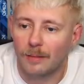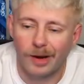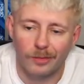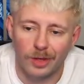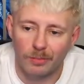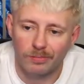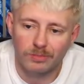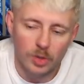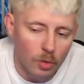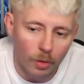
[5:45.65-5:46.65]
I'm not really
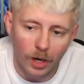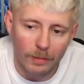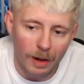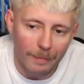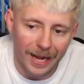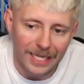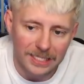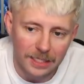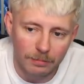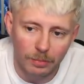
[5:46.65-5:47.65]
too worried about
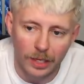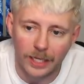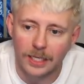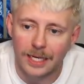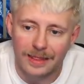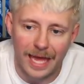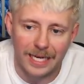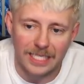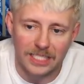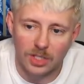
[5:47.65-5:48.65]
passing, but that
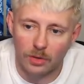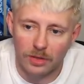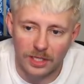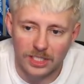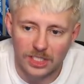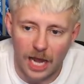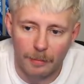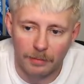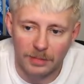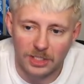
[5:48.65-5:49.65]
knee's the only thing stopping me.